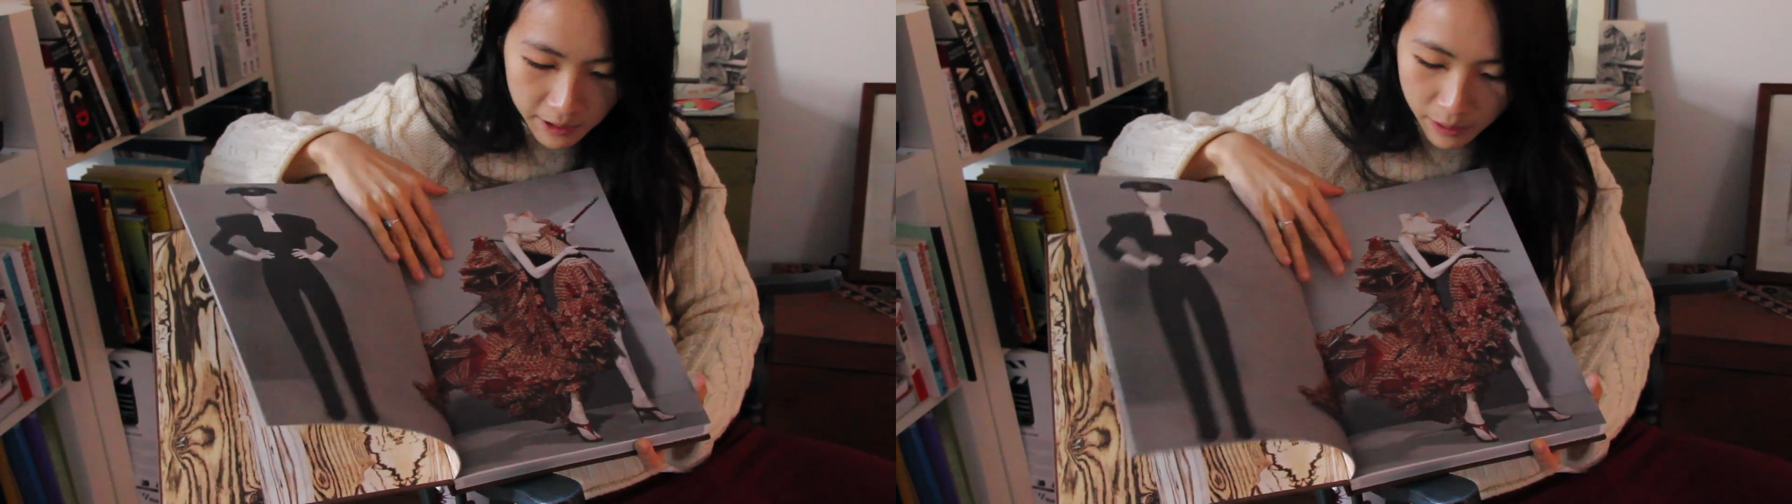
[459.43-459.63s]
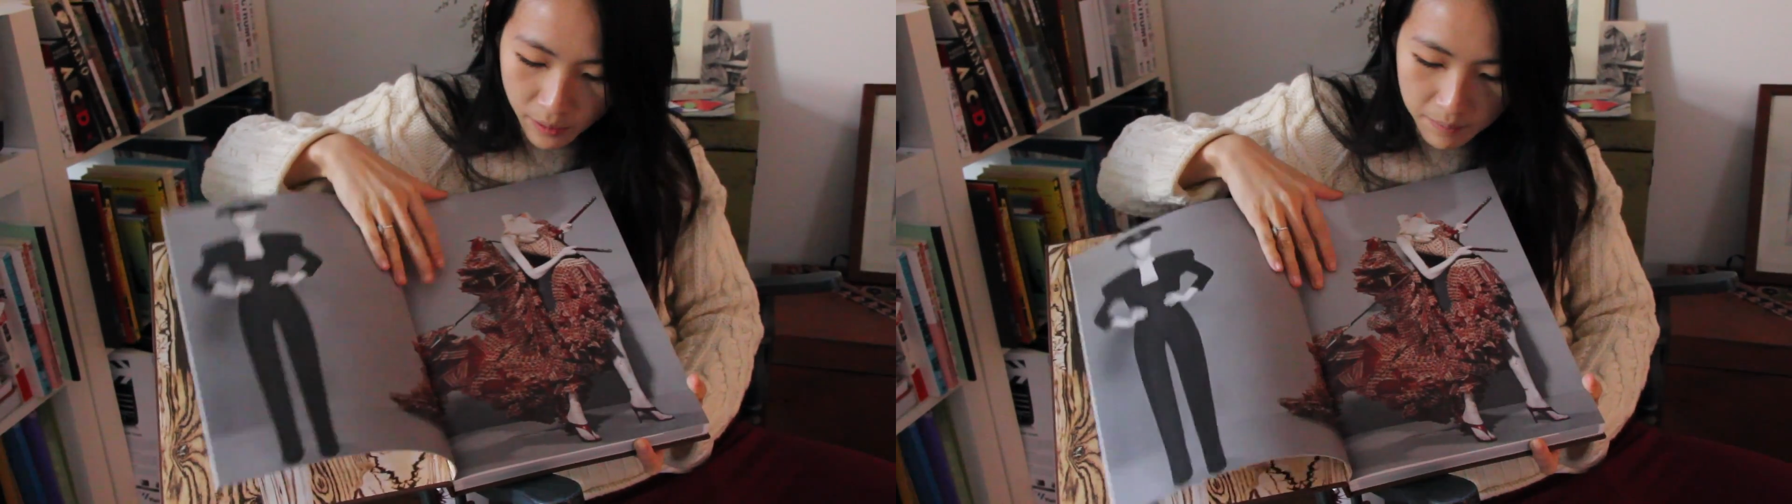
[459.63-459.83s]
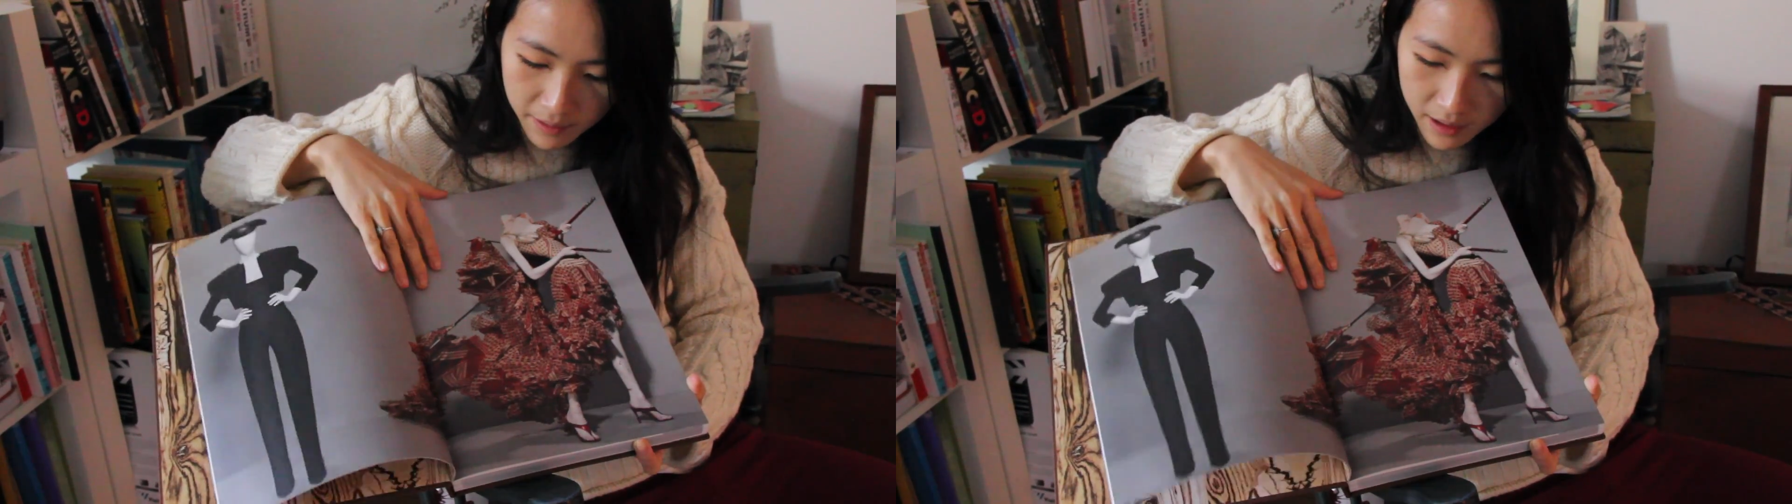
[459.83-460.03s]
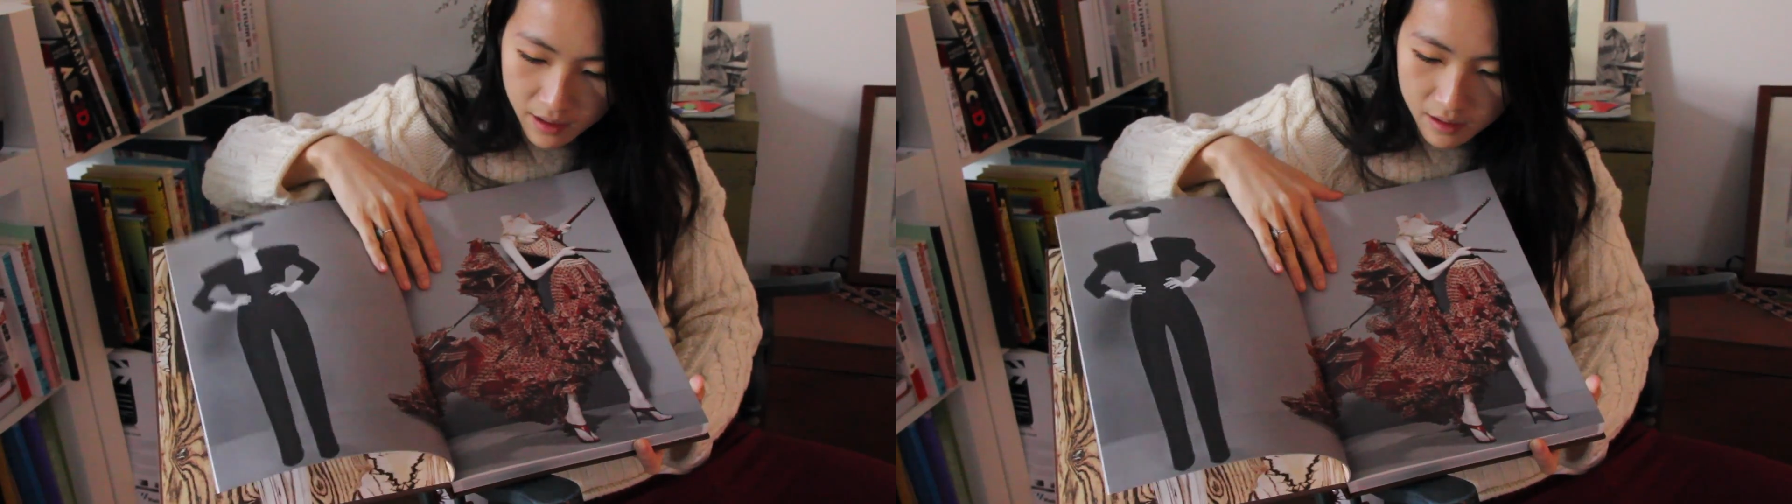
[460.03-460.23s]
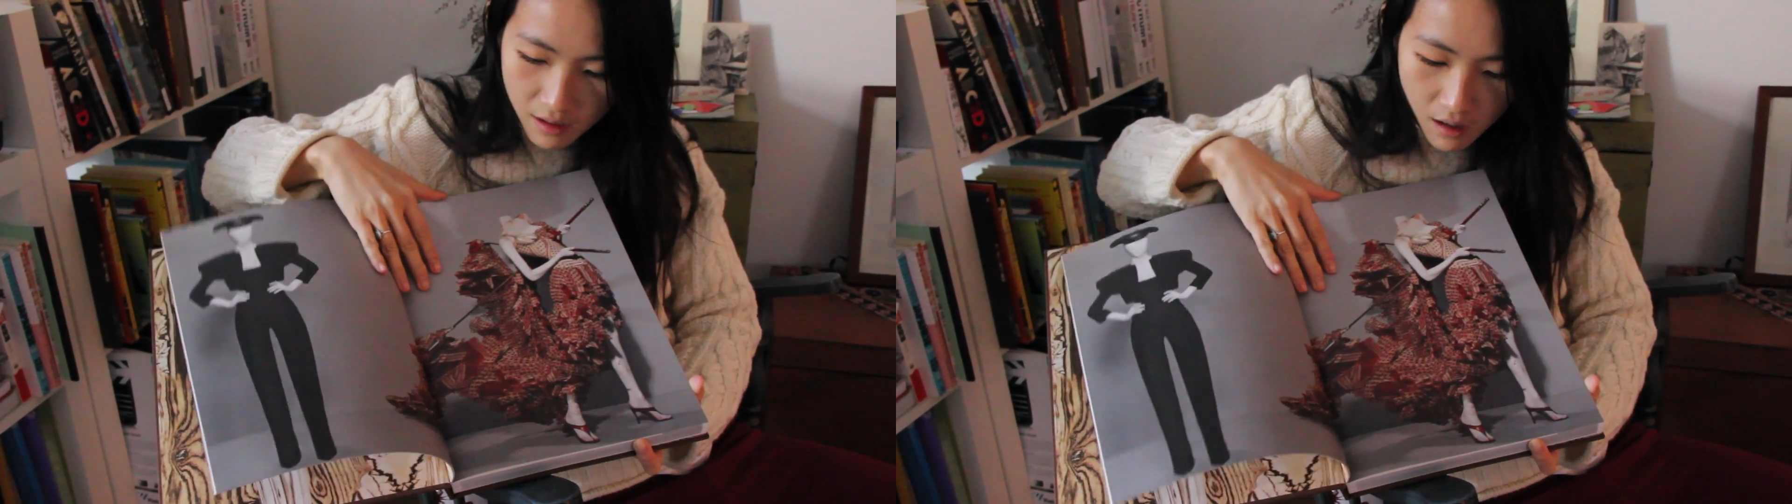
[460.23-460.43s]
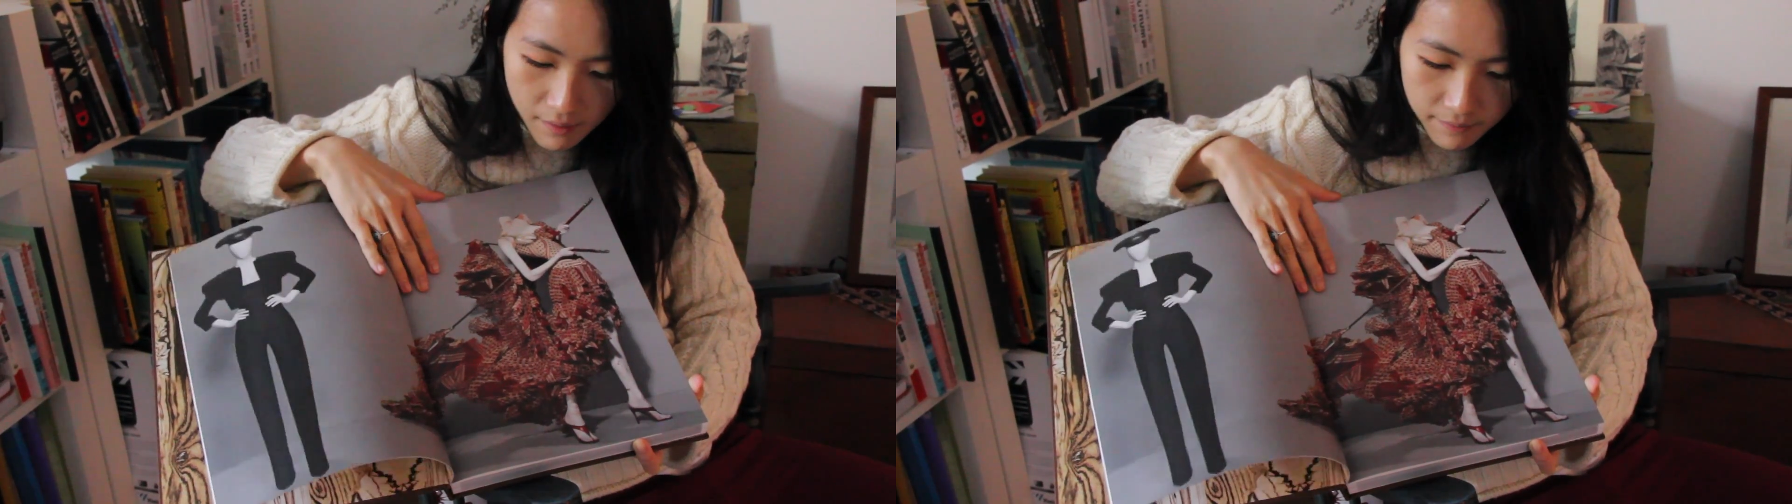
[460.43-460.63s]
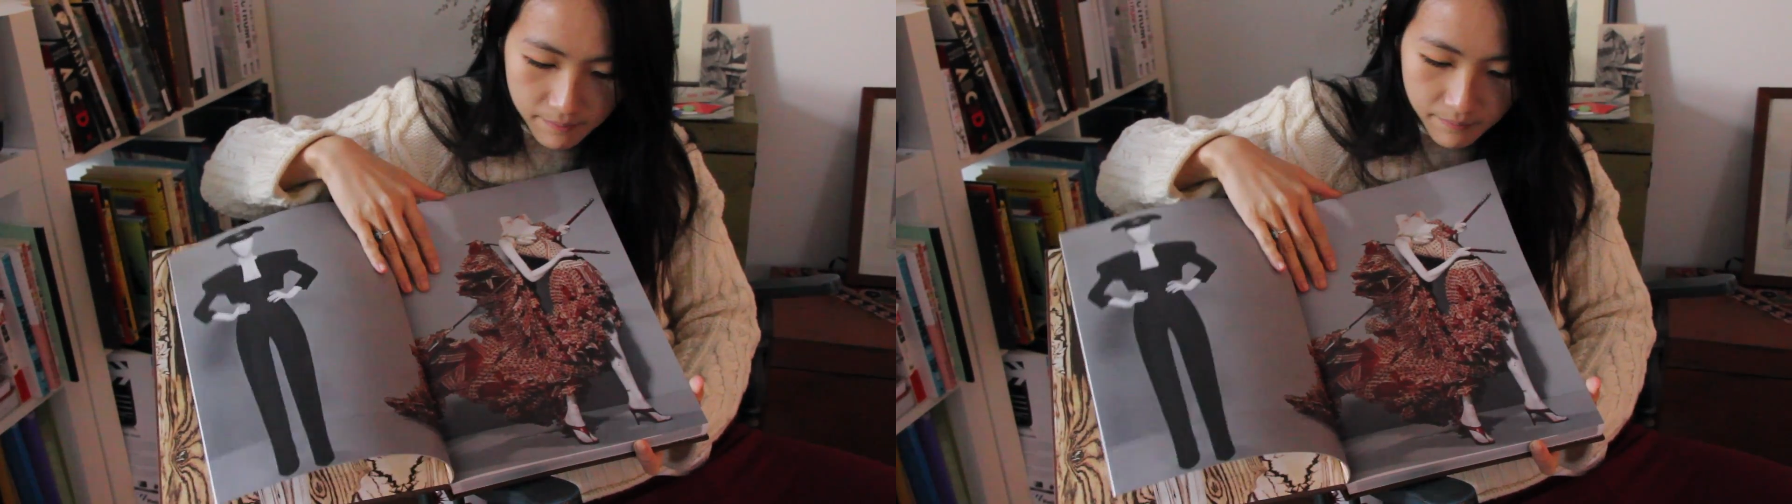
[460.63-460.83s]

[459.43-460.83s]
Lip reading: McQueen because of